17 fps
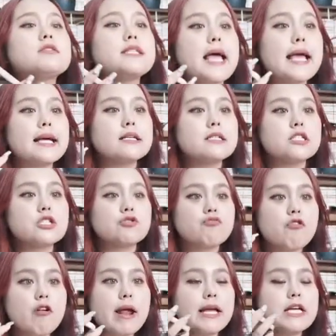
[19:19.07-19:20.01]
take a
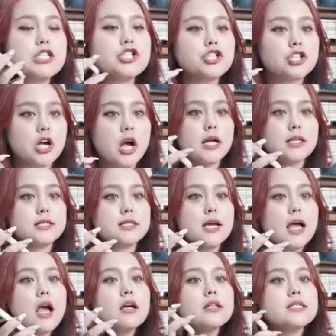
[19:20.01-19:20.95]
screenshot.
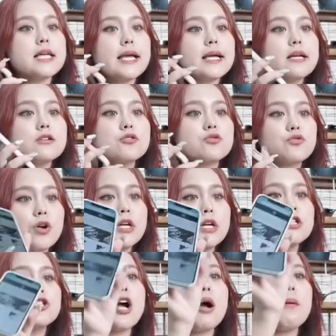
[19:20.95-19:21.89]
Take a
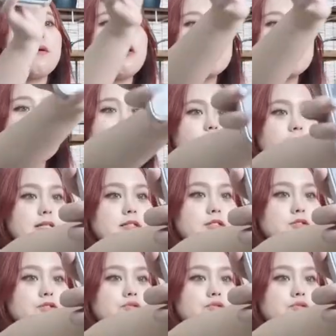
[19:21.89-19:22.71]
screenshot of this